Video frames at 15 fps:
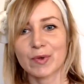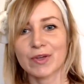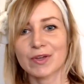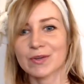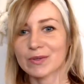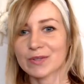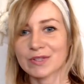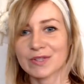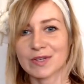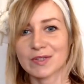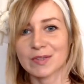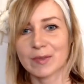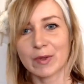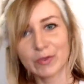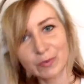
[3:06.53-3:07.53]
It only takes
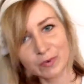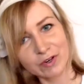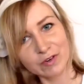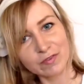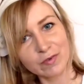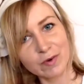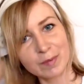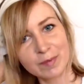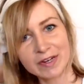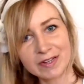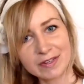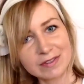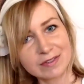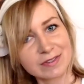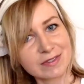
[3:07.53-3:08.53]
about 3 to 4 minutes.